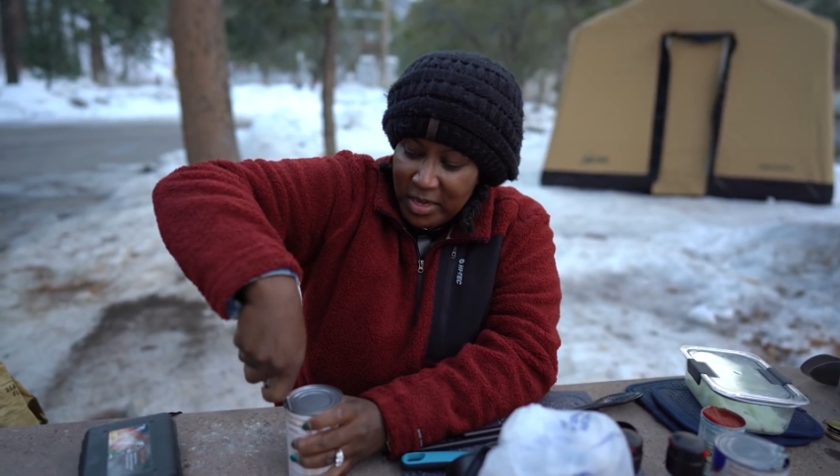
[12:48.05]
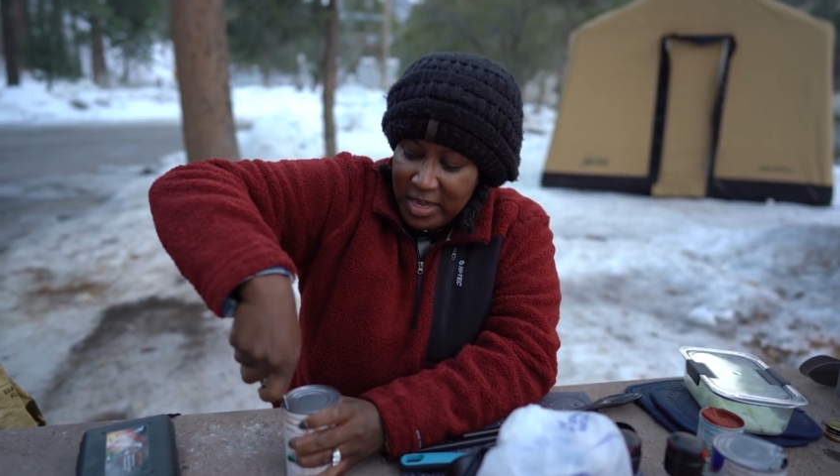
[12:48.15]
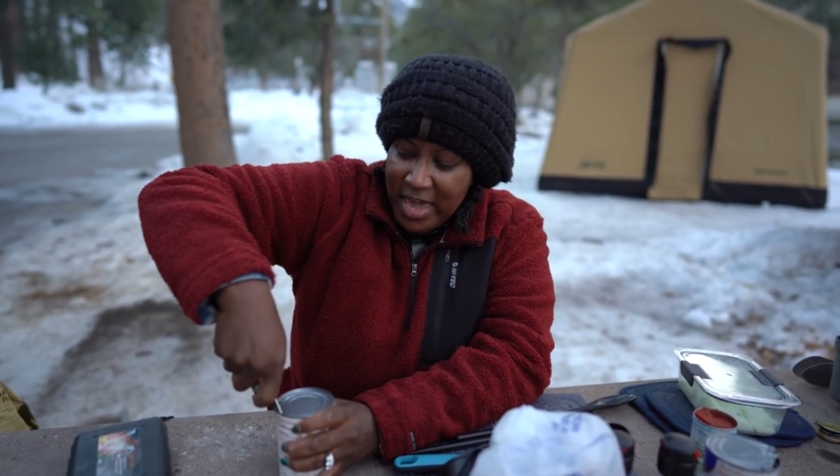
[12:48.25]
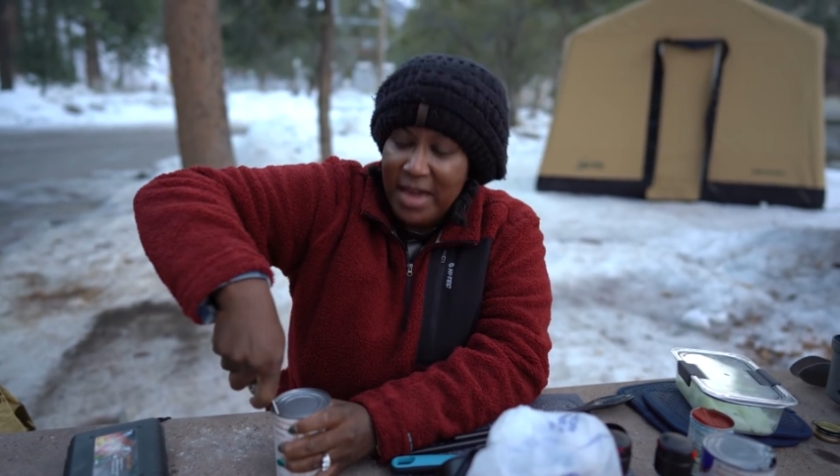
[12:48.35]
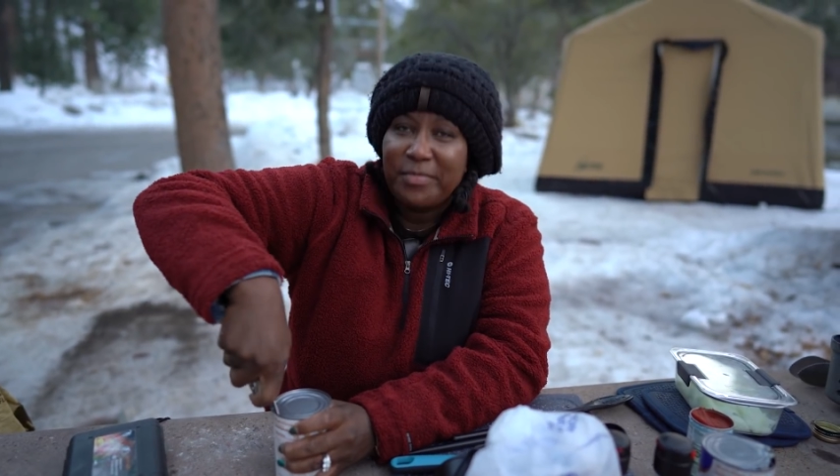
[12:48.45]

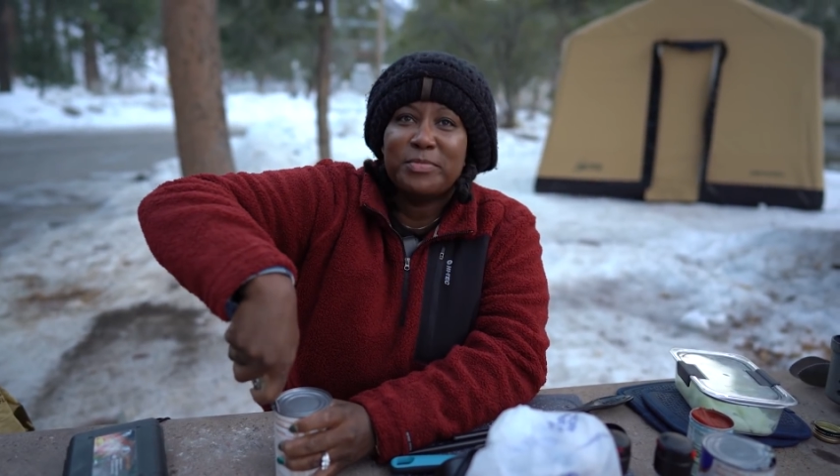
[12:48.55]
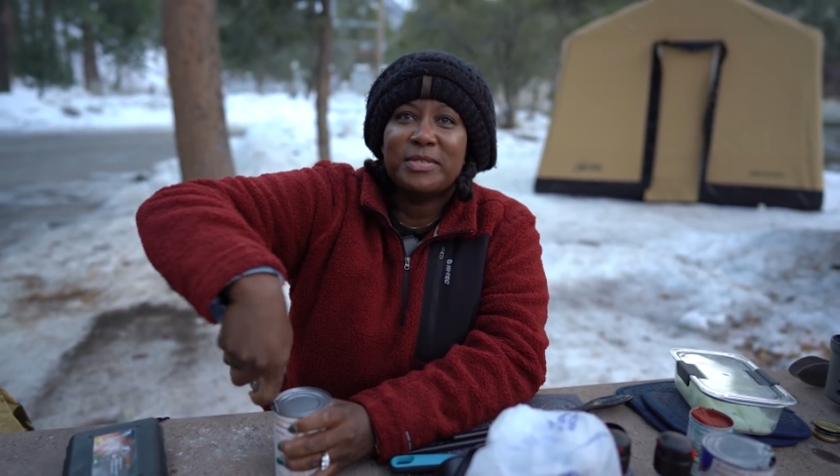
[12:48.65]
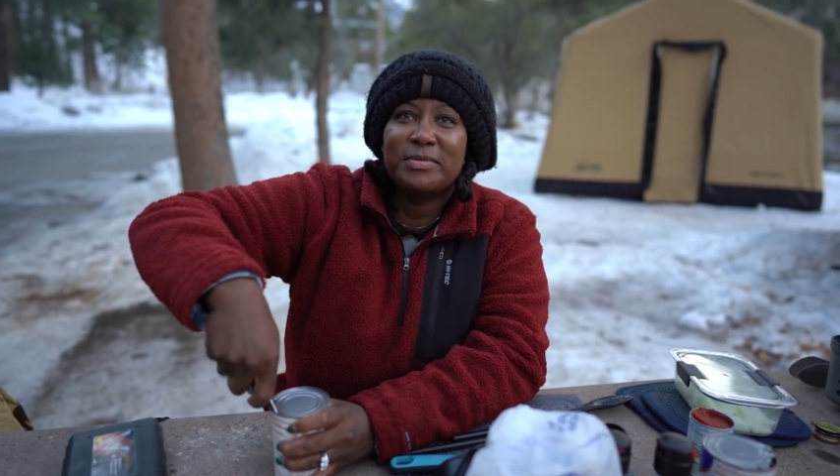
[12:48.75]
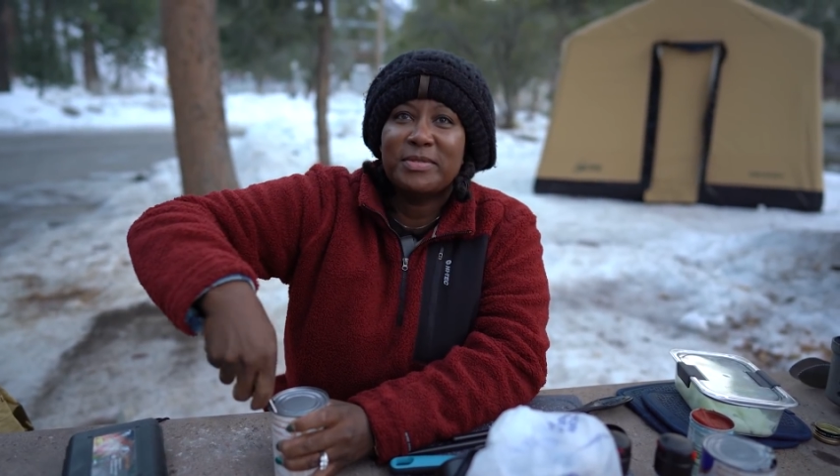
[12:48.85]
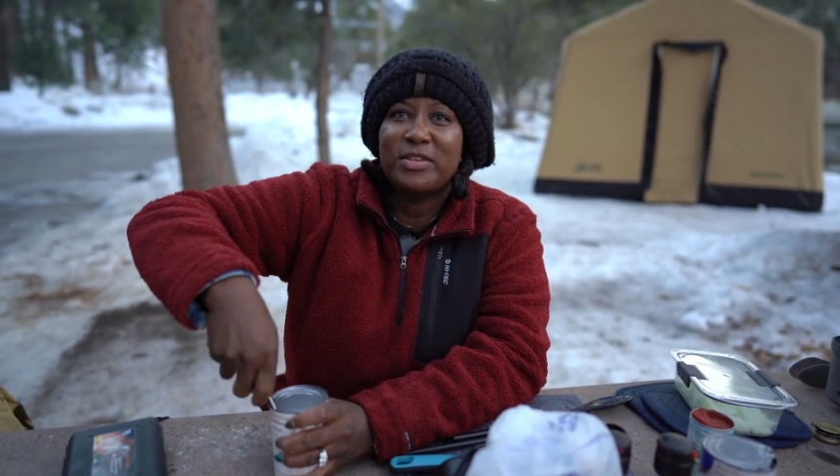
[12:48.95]
you
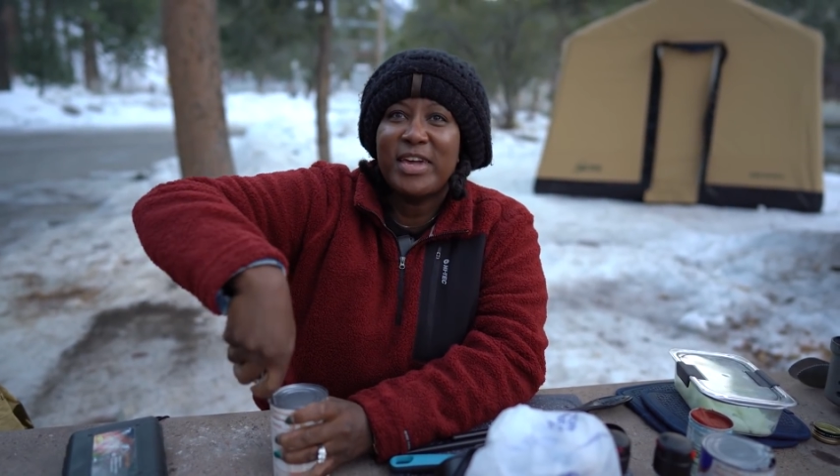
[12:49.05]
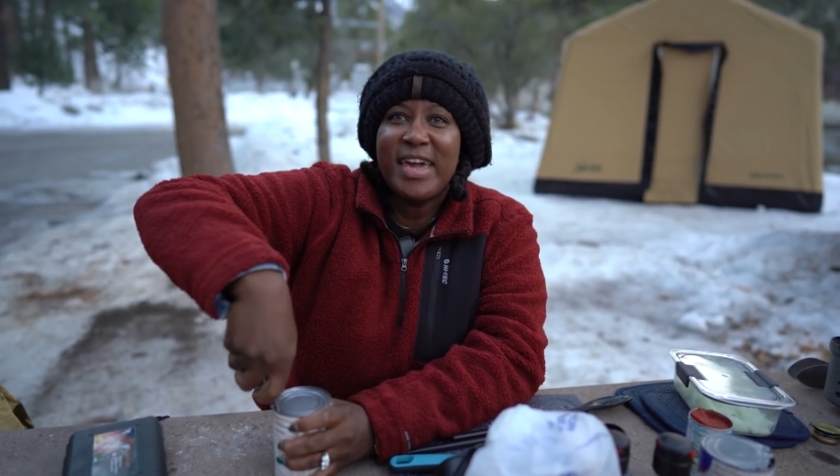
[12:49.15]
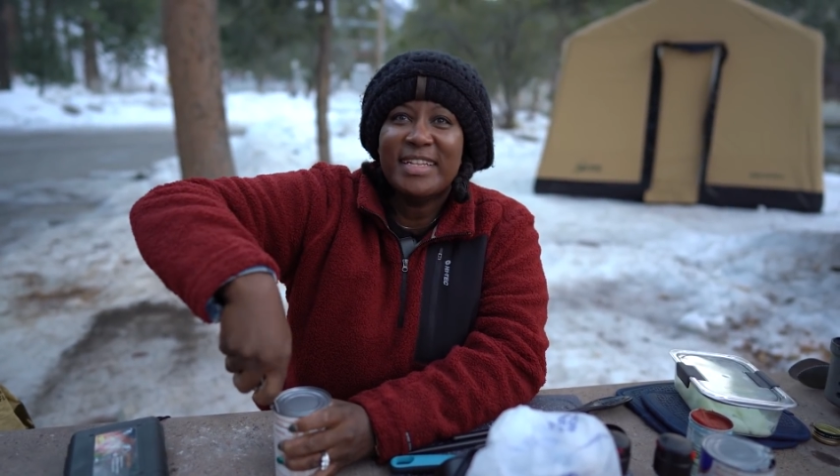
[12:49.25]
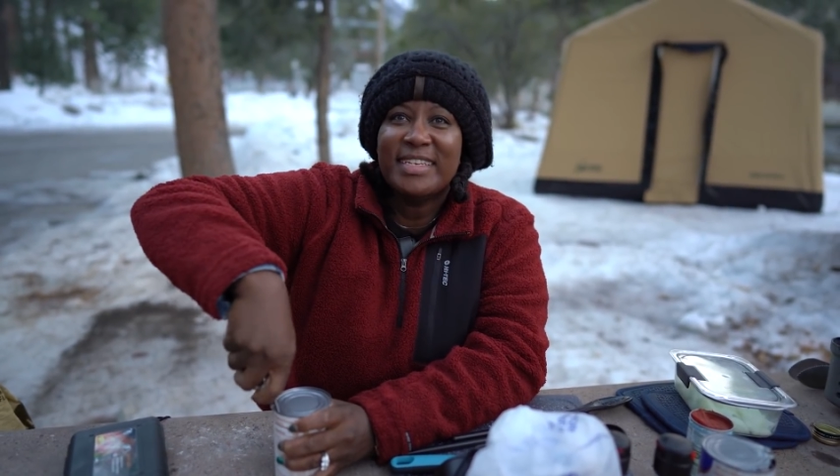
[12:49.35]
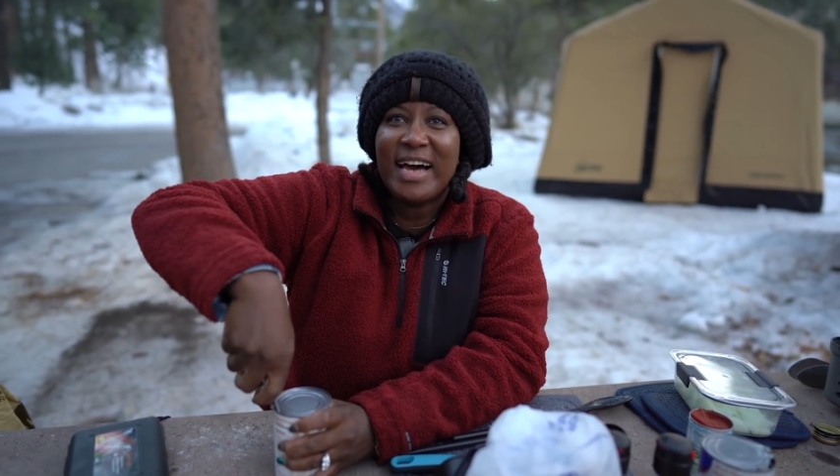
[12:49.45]

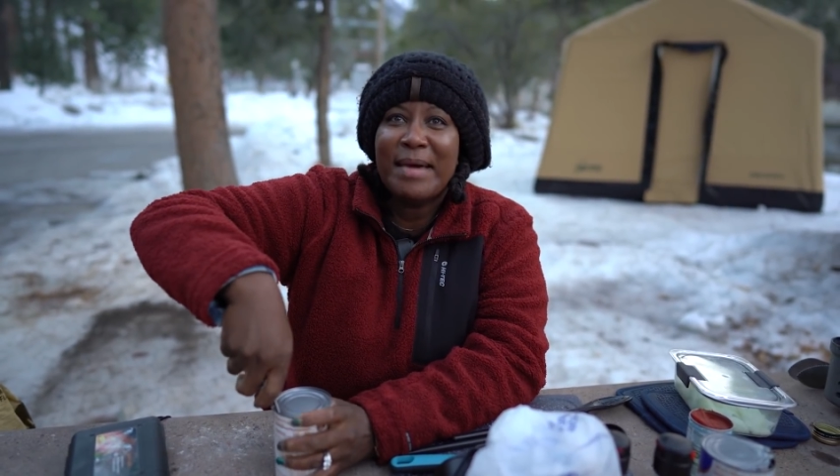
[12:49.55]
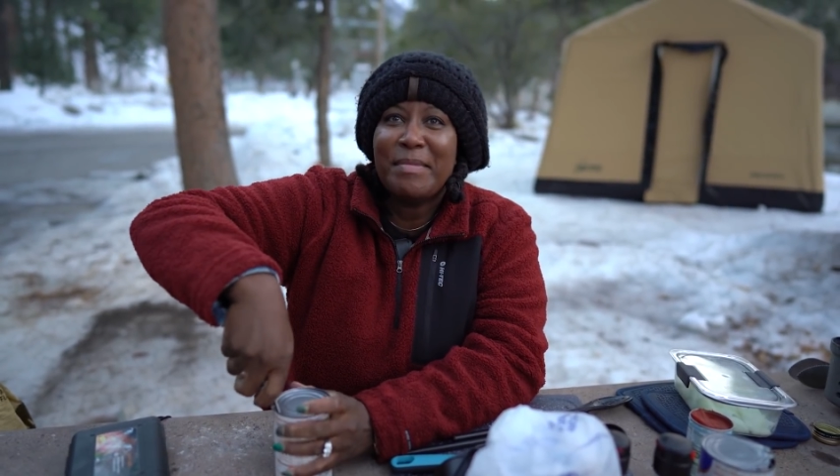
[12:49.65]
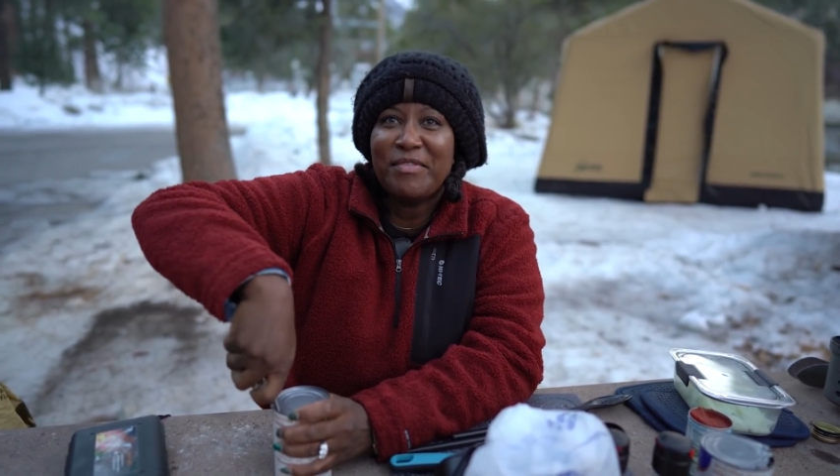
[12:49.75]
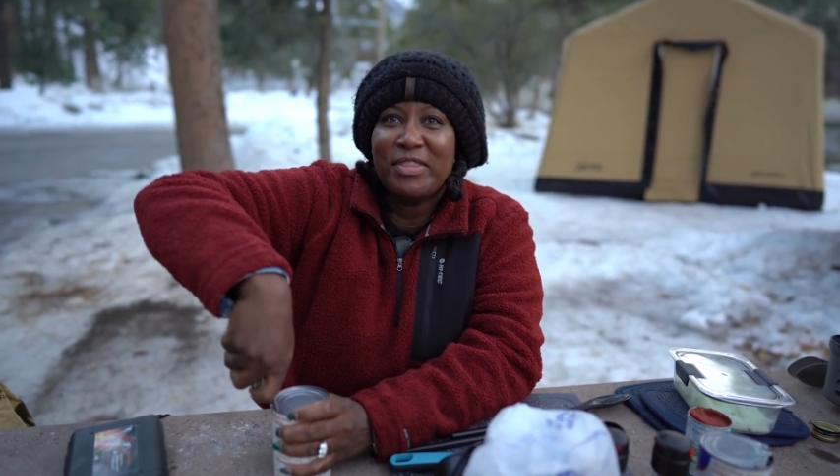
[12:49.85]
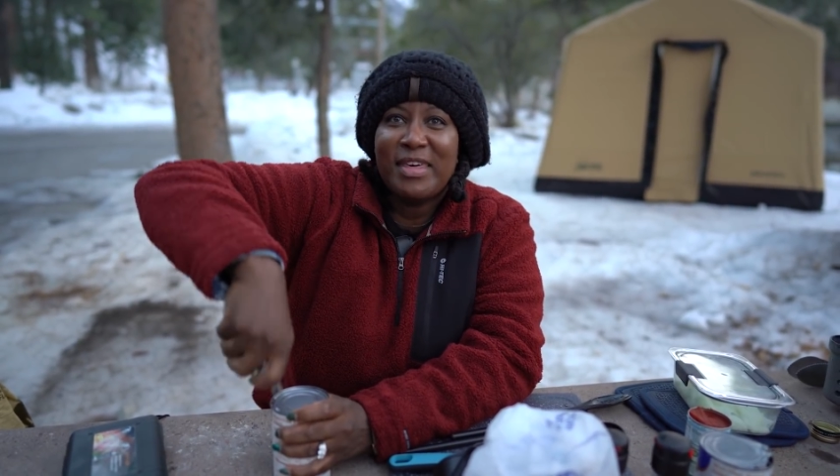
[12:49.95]
can't
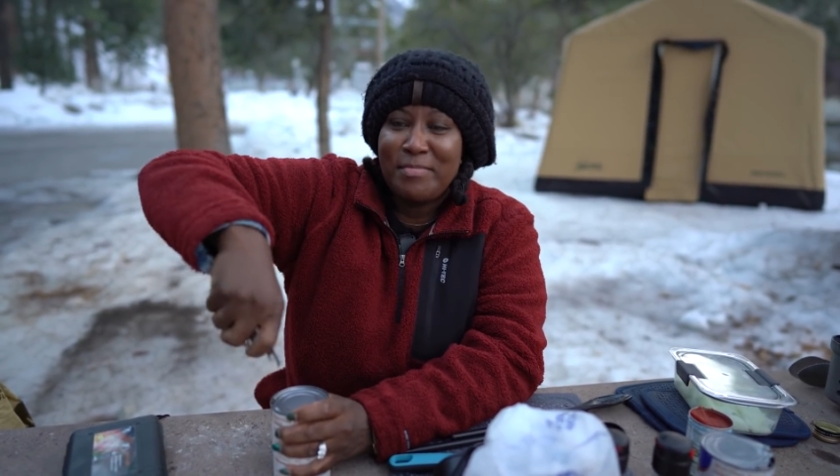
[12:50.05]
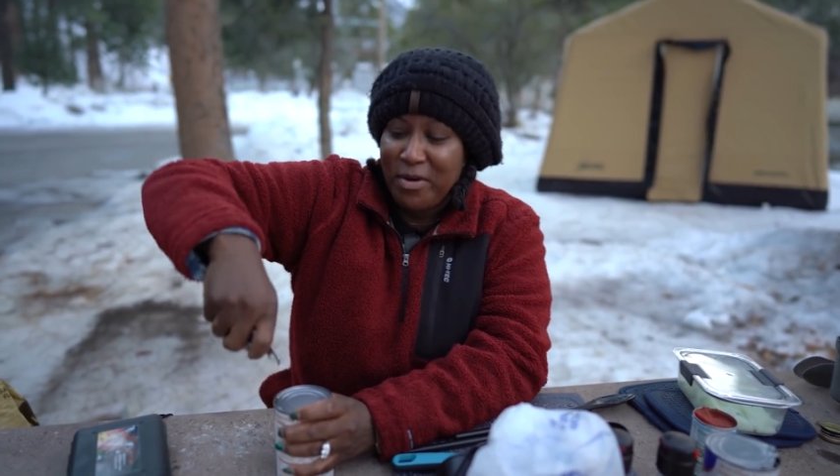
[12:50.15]
time everything